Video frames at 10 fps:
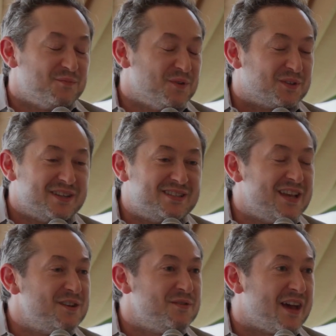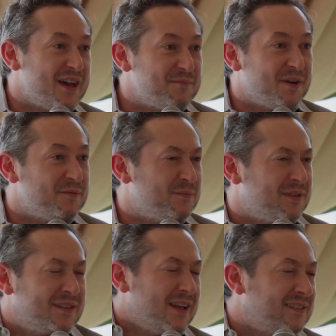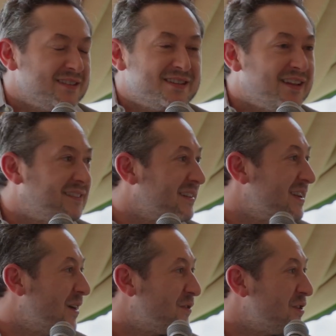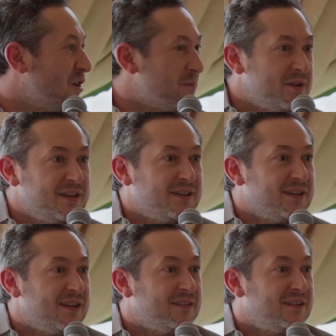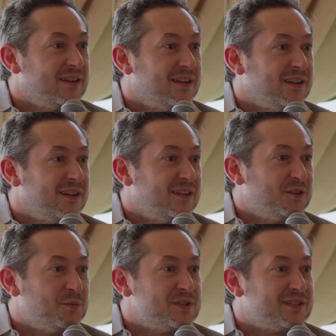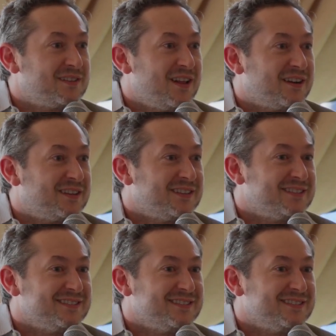we'll continue that, but with less intensity after the opening, and then you'll wish us luck.